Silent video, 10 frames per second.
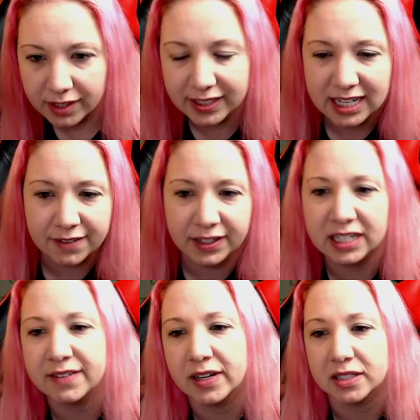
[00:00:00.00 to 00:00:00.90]
They can't
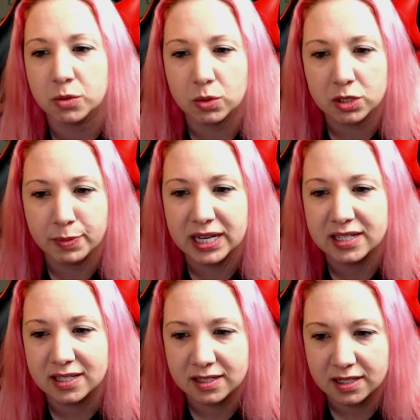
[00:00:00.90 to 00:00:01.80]
find Evox or his
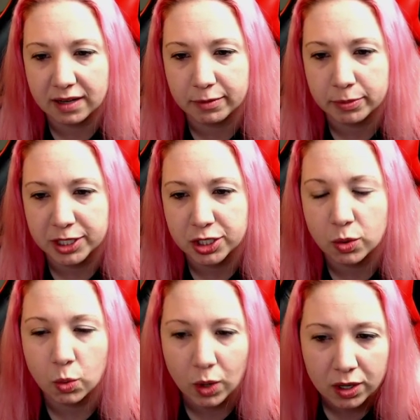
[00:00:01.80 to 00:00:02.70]
base in the cyber dimension.
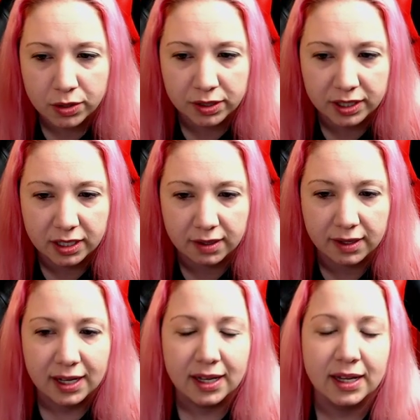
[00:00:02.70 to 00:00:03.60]
Where do you think they are?